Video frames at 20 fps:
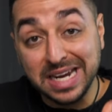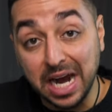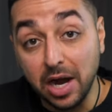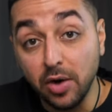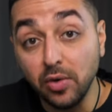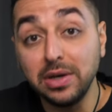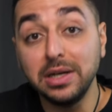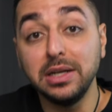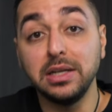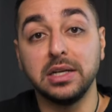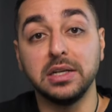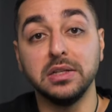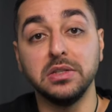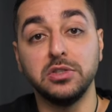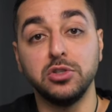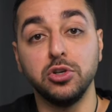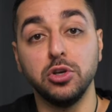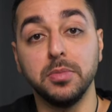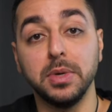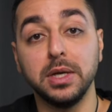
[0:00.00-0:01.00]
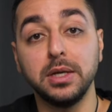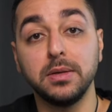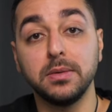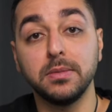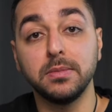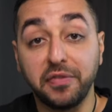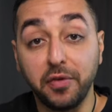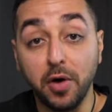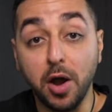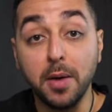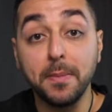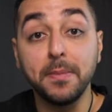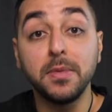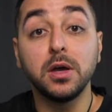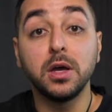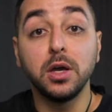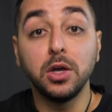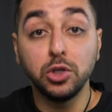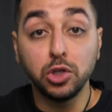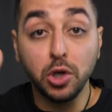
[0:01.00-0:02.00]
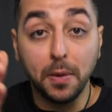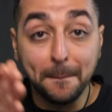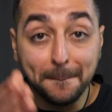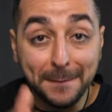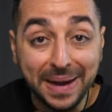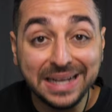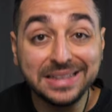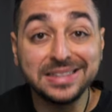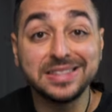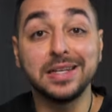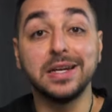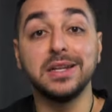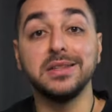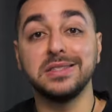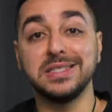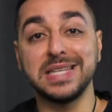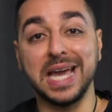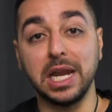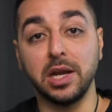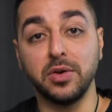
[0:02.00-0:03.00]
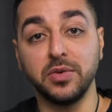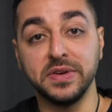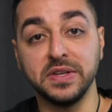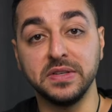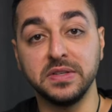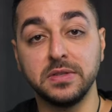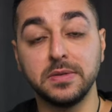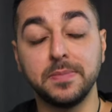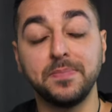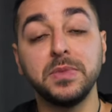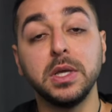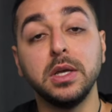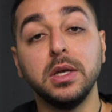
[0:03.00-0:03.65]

currently consuming from your maintenance calories.